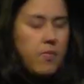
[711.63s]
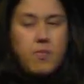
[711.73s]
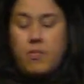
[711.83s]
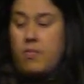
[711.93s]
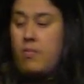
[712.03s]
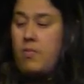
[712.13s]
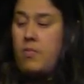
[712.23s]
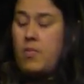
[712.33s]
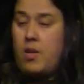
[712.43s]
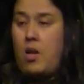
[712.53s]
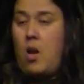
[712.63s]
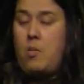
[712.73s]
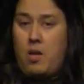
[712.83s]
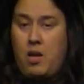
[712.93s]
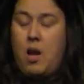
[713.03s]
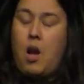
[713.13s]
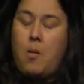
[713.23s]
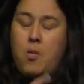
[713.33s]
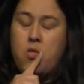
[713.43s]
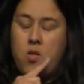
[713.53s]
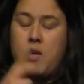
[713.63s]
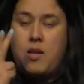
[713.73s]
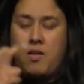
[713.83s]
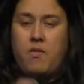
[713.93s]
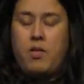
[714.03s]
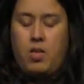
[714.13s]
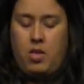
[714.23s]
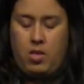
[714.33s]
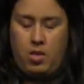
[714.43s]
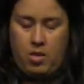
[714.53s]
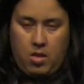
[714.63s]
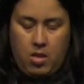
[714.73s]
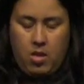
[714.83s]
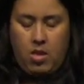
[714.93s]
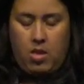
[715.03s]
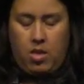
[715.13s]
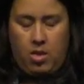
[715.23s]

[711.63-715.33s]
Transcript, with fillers: That's a Hebrew name. Thomas means twin in Hebrew.